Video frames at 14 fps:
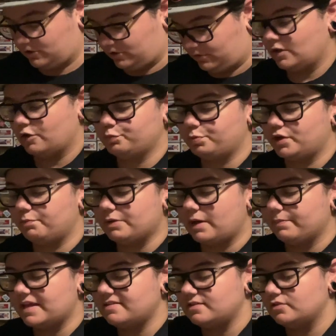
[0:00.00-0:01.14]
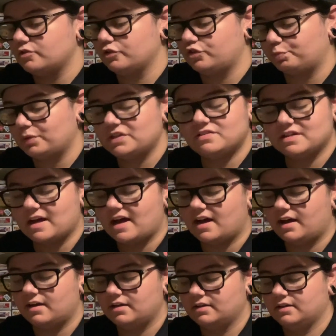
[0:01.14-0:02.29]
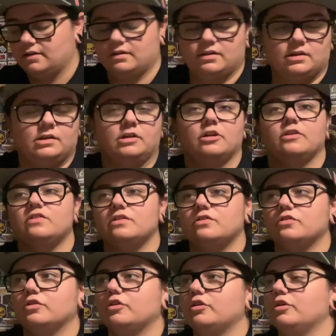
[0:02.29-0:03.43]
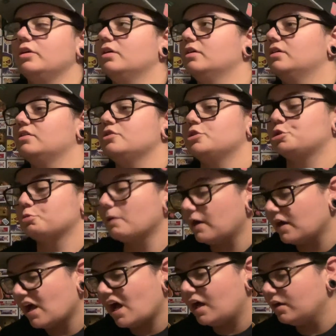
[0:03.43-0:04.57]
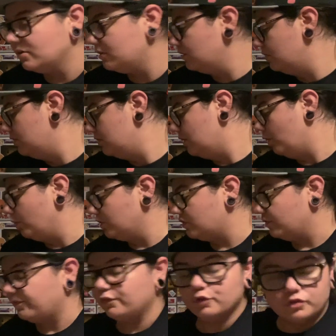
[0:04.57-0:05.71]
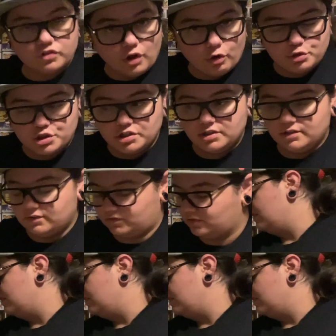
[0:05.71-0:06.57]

I was pretty bummed they didn't do Splinter. They didn't do Shredder. I want some foot soldiers.